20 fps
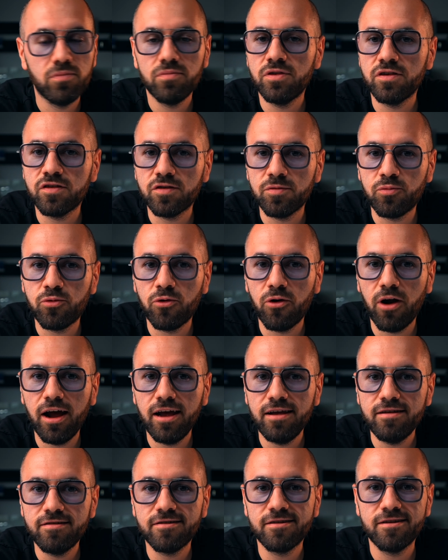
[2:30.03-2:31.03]
The
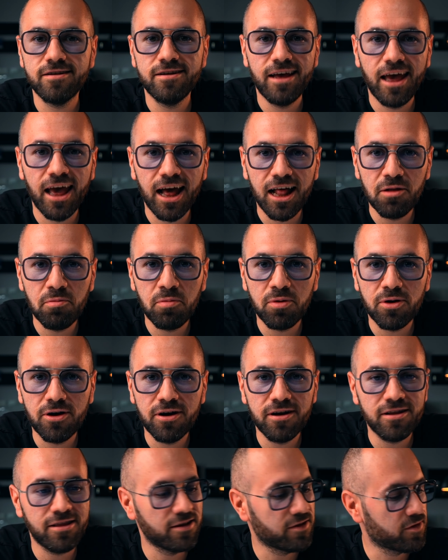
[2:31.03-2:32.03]
surprise
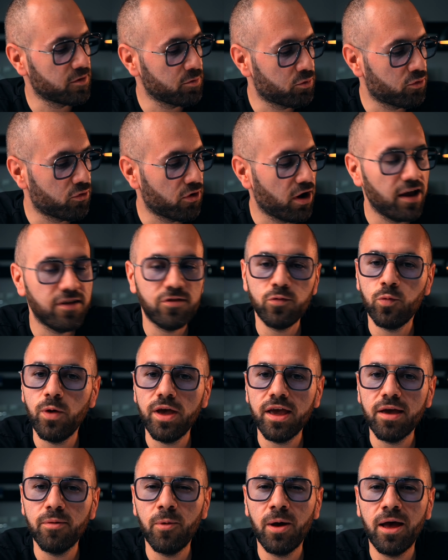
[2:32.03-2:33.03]
helper, the surprise
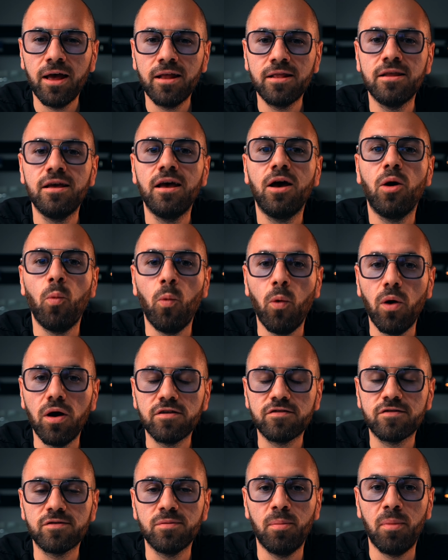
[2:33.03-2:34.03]
wingman
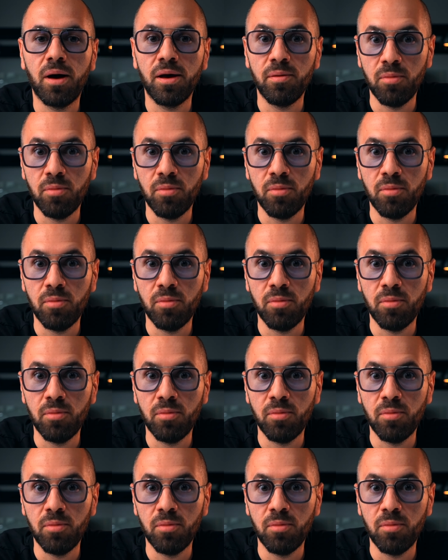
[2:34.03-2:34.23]
was my